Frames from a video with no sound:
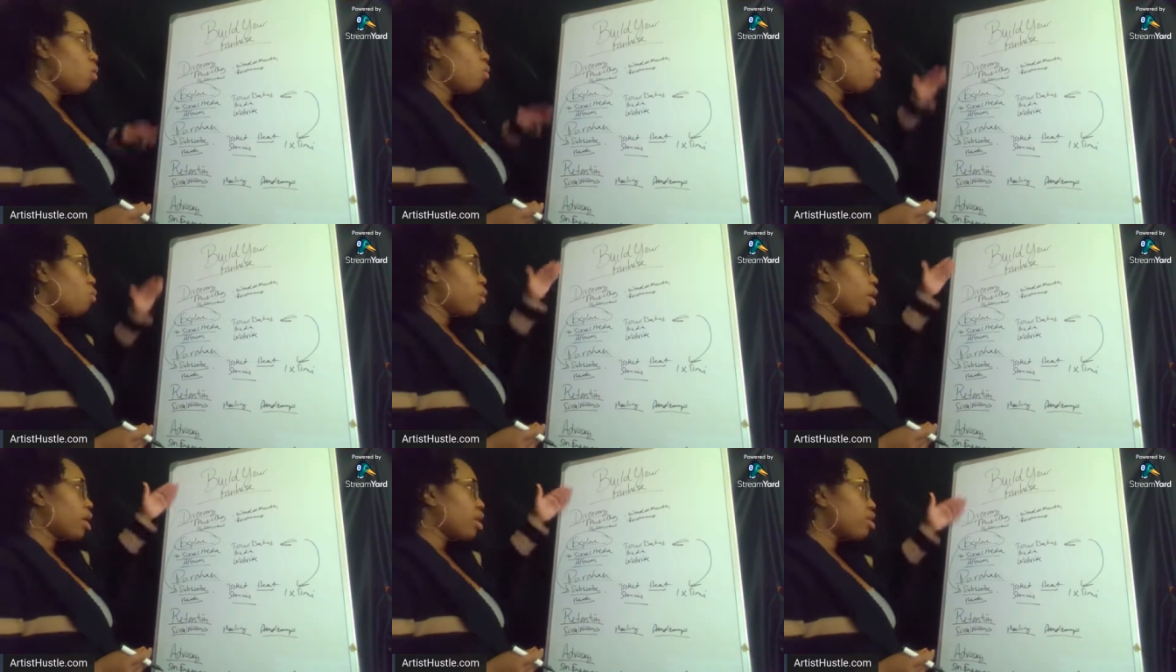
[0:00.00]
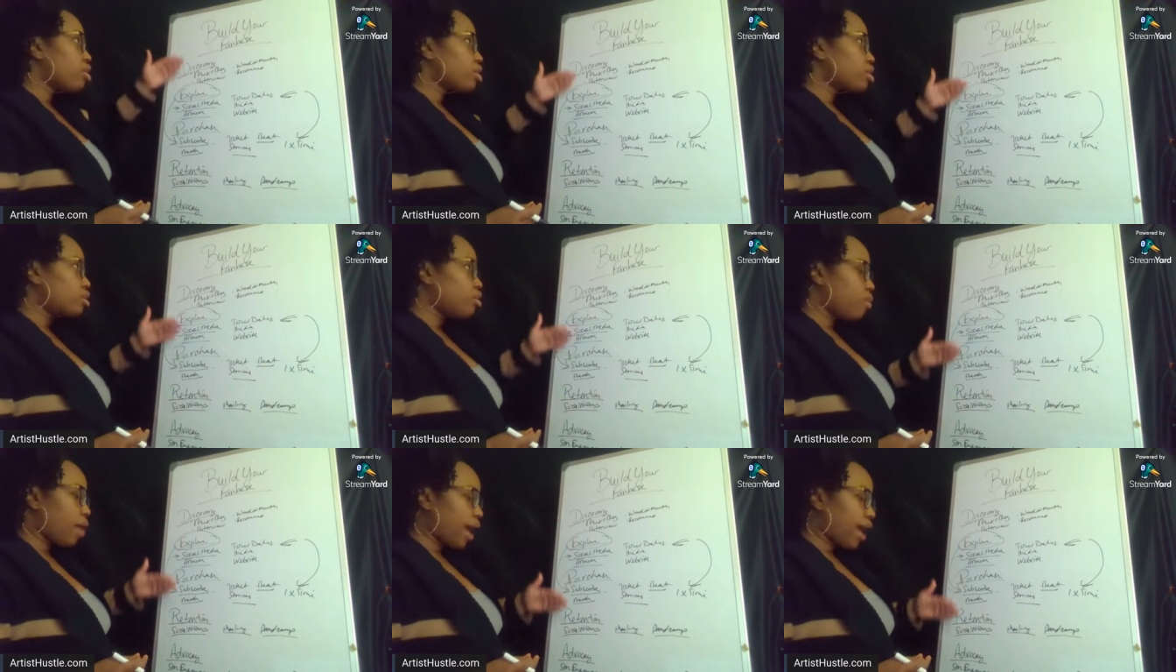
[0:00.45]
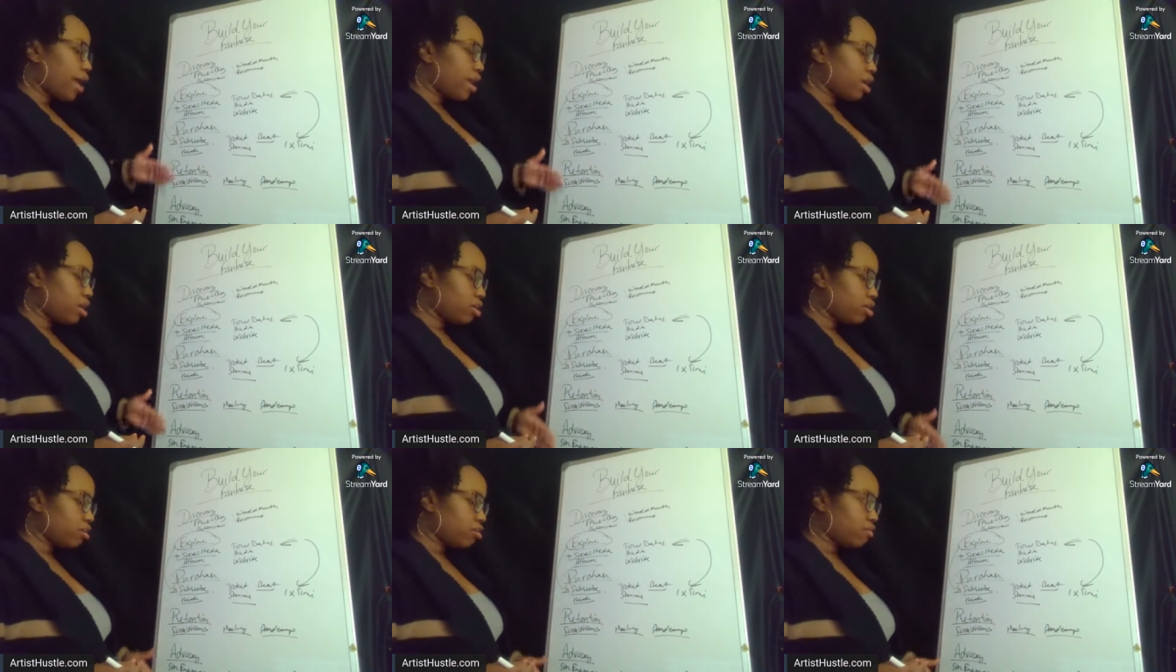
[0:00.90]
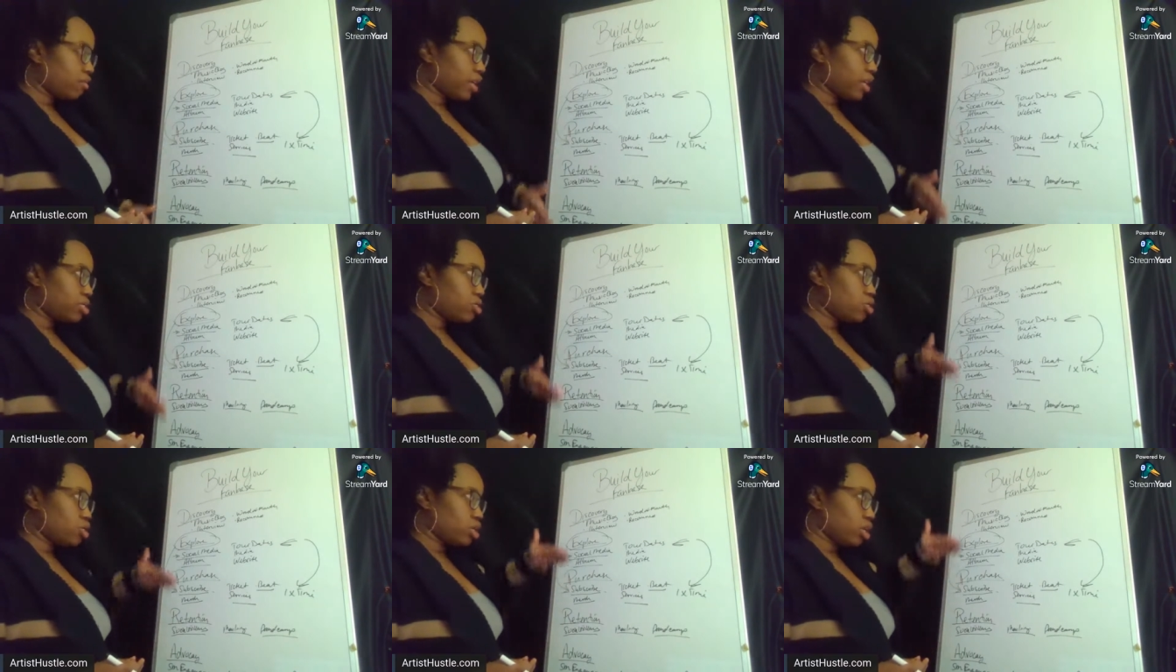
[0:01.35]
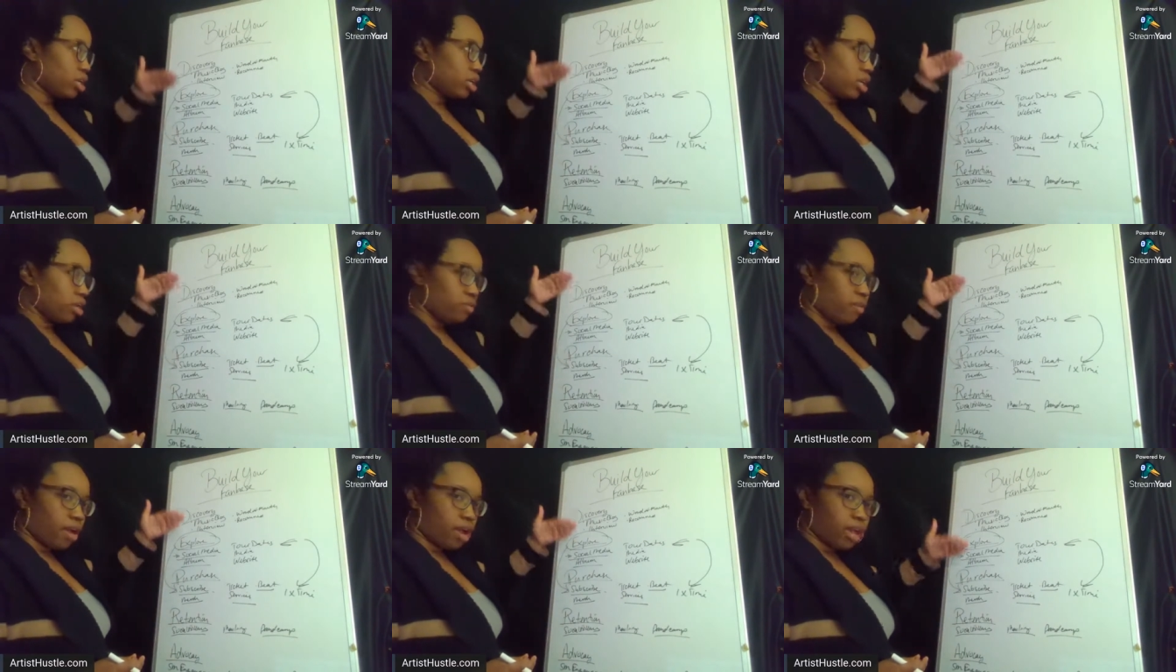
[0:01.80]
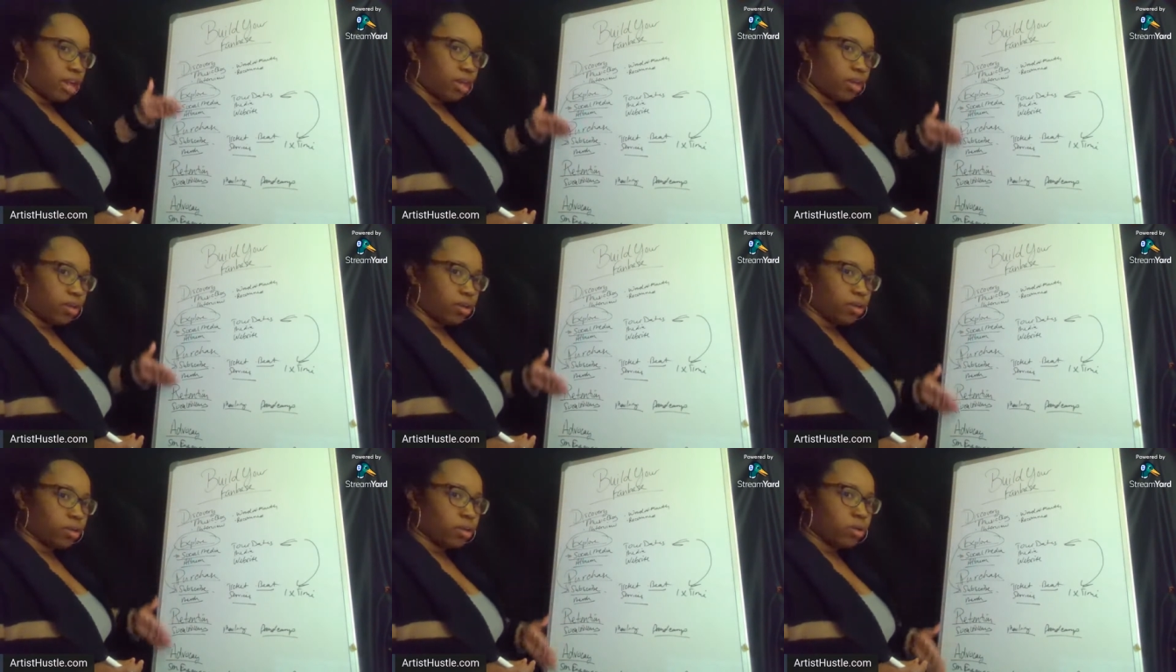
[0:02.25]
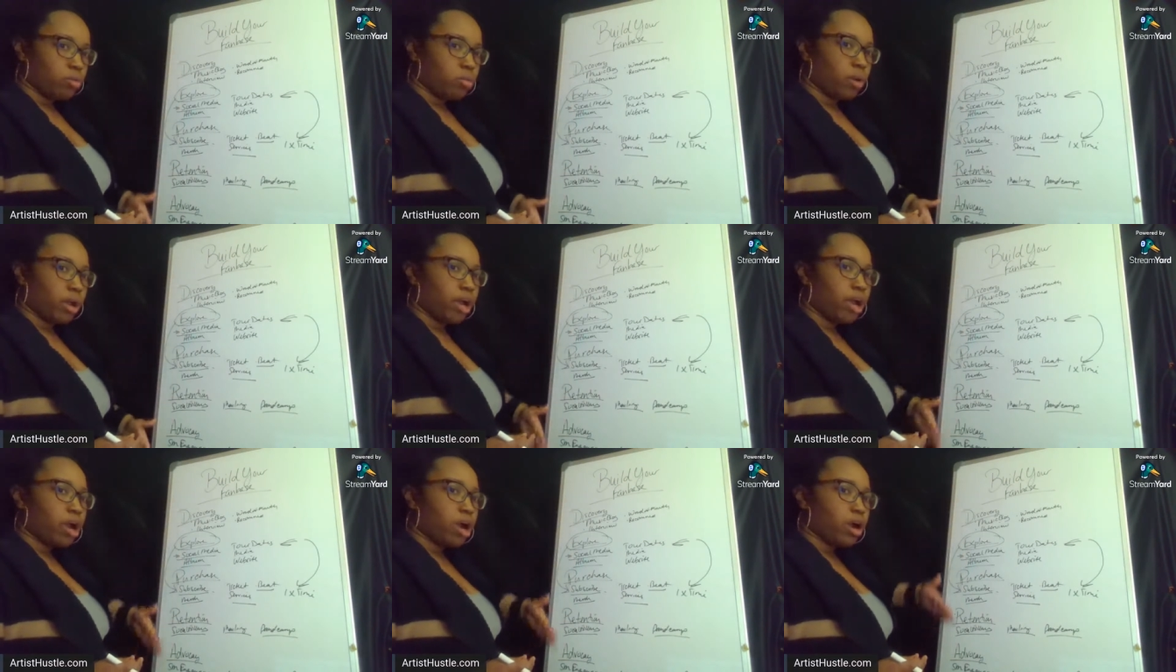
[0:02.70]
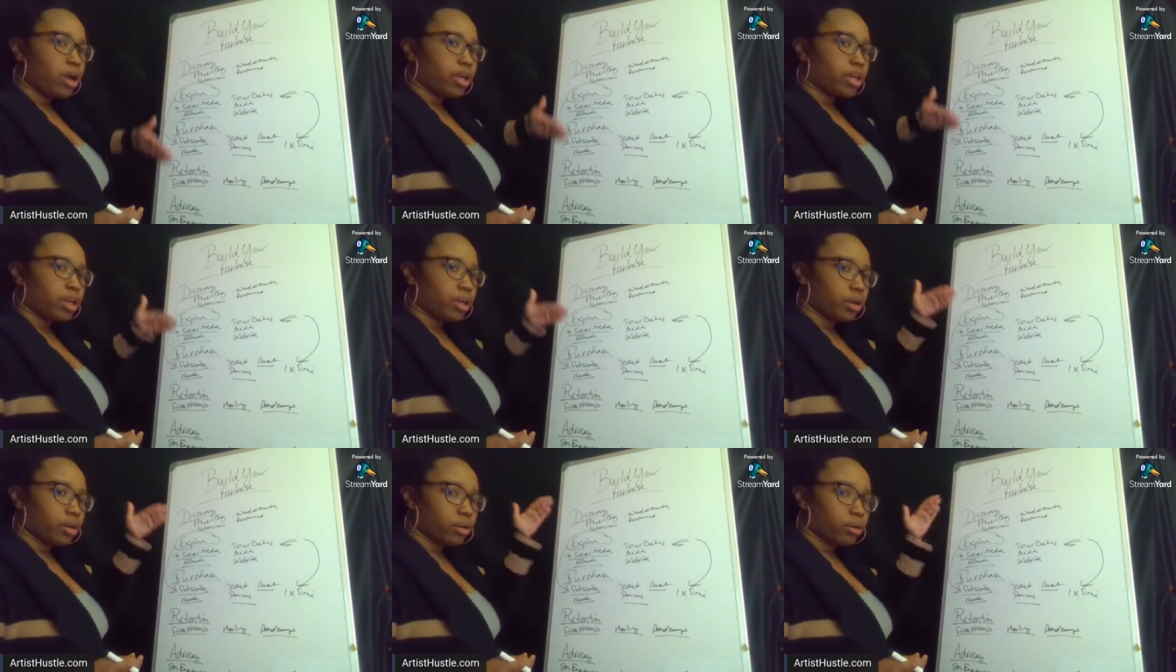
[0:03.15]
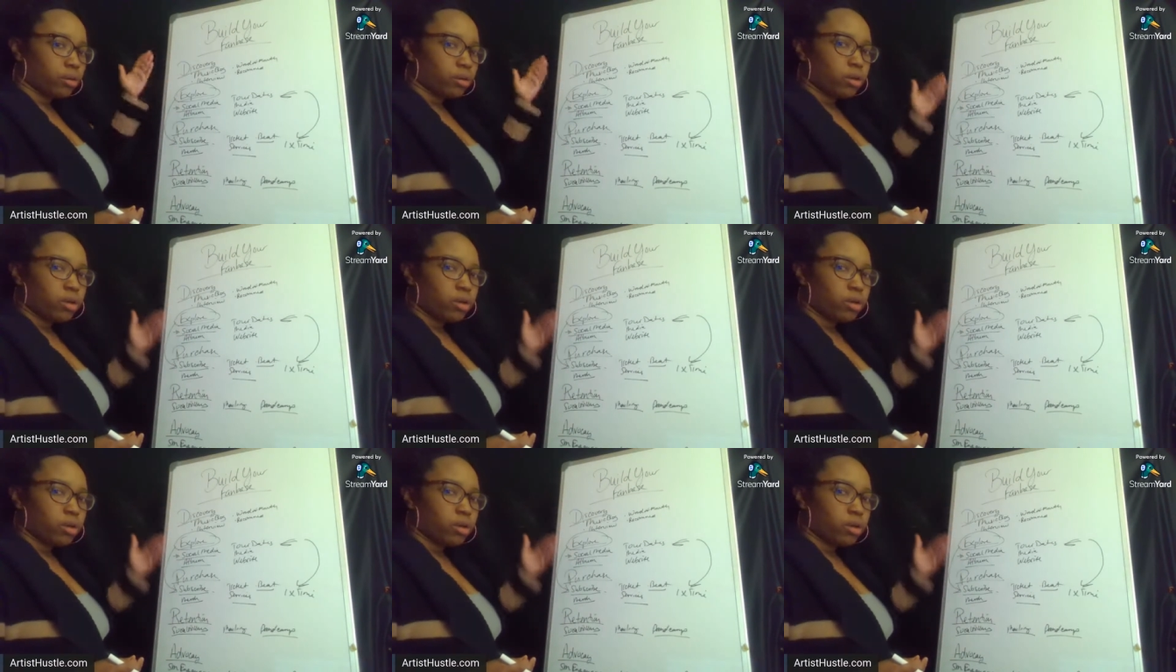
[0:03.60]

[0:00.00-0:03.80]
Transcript: where are you at in your fans journey right where are you